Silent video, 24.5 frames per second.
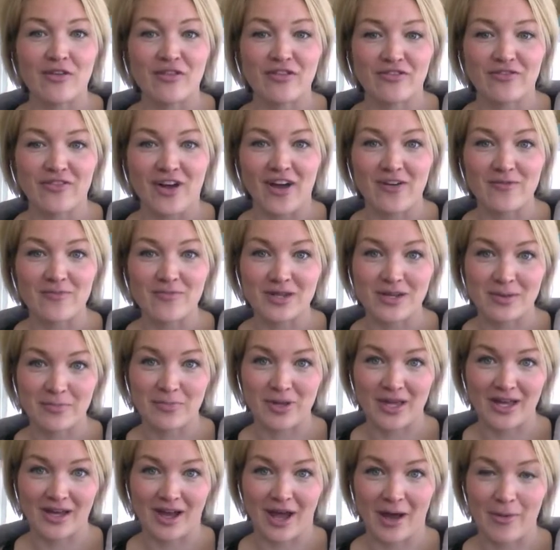the five minute
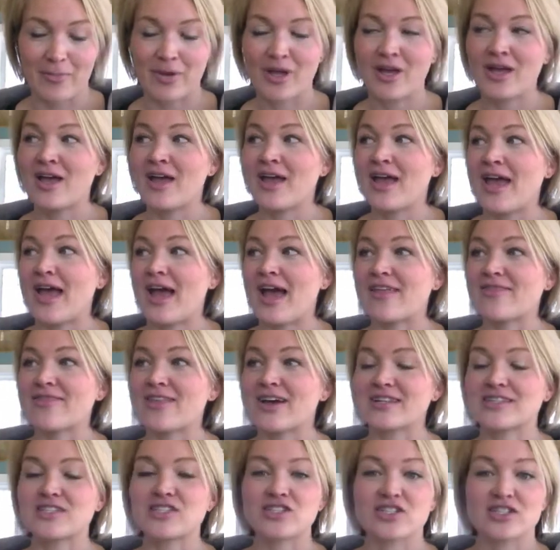pickup. And
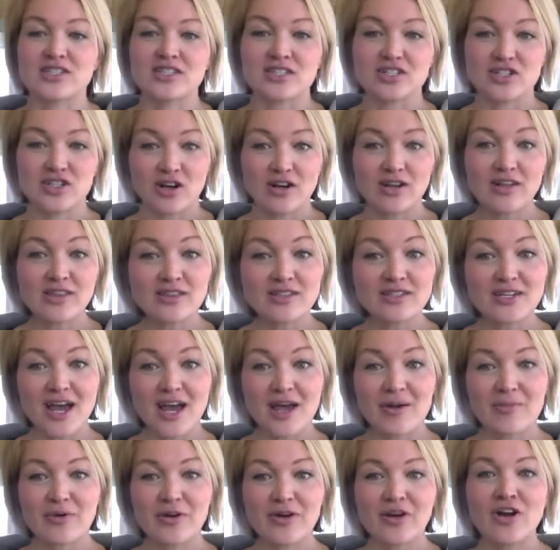that's just starting the
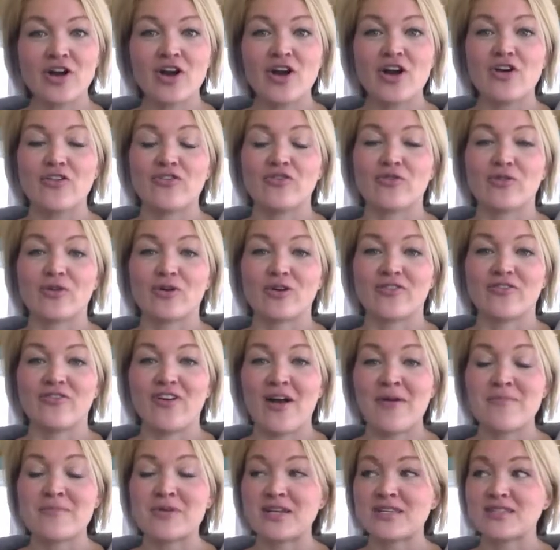timer for
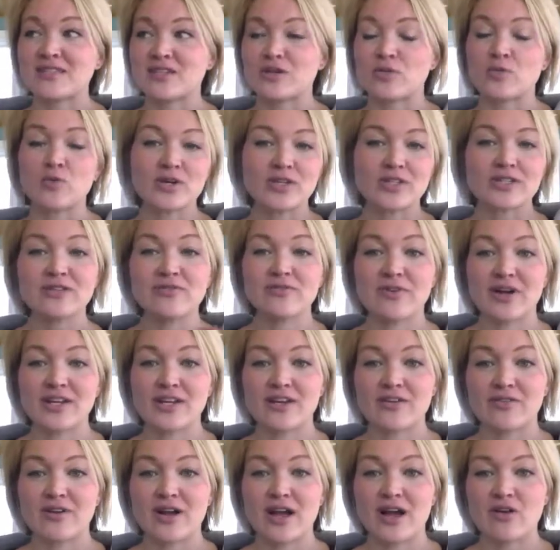five minutes and quickly running
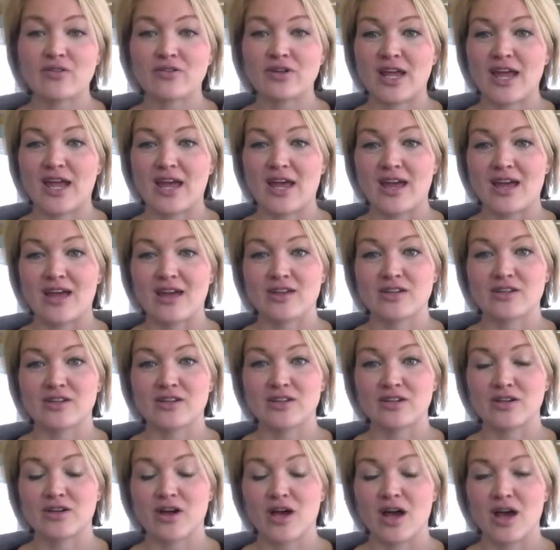around and
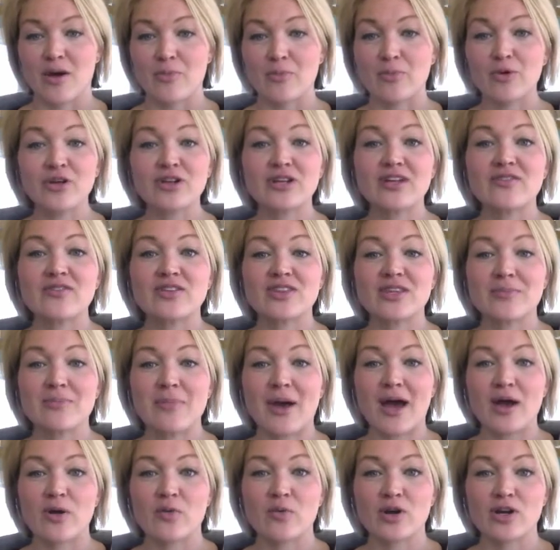uh, putting everything
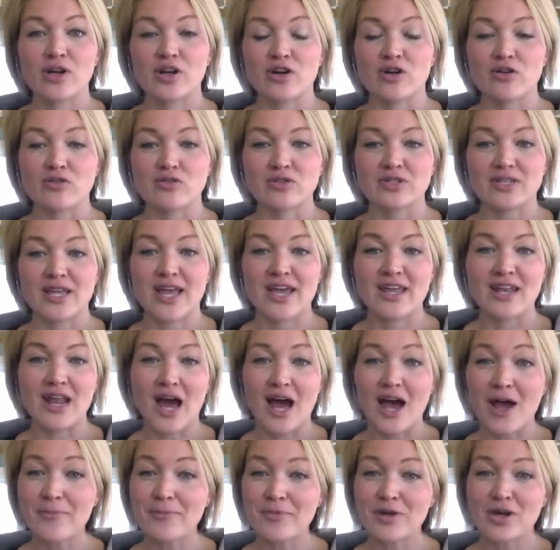back where it goes. And
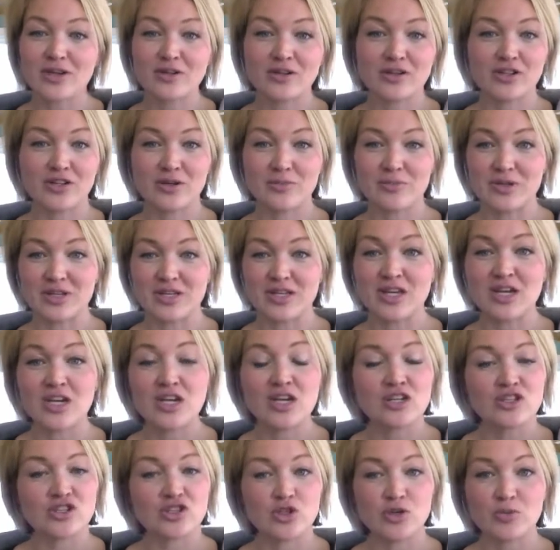I'm not going to be
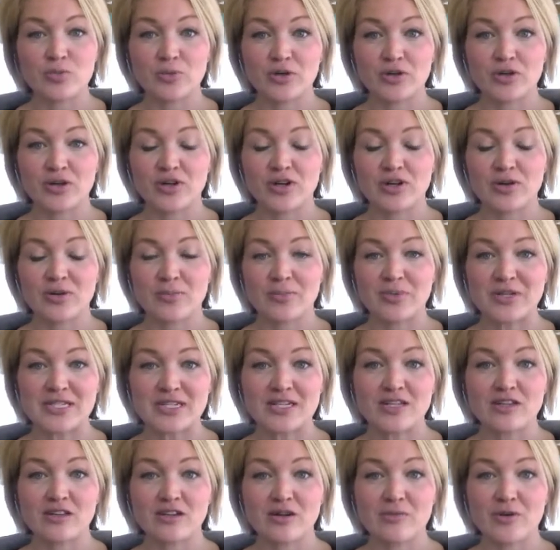super
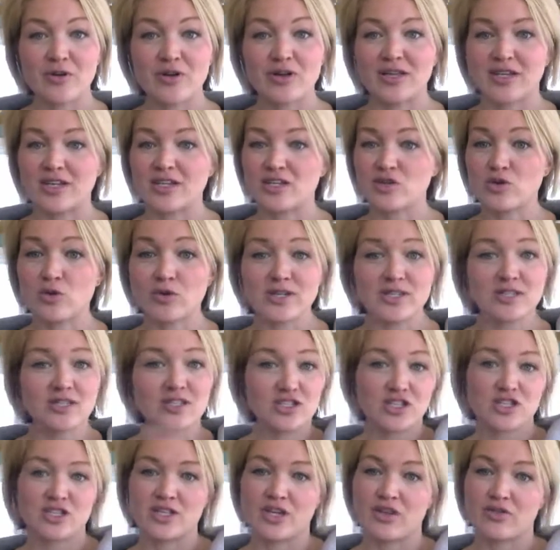particular about it. Like toys can
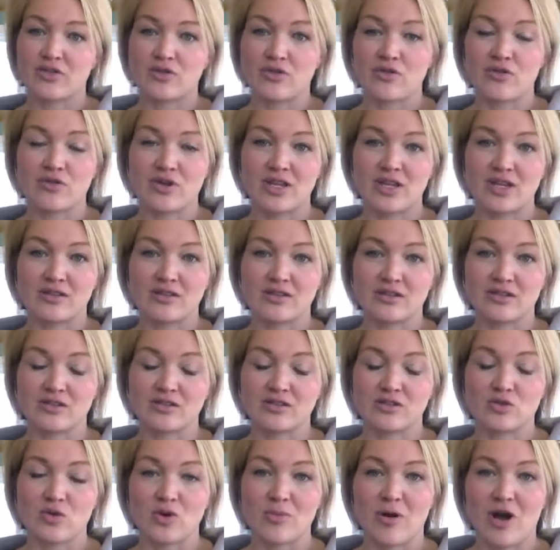just get thrown in a little
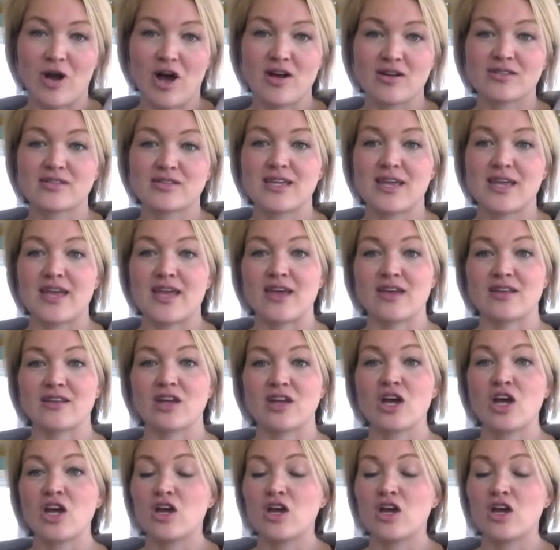toy box and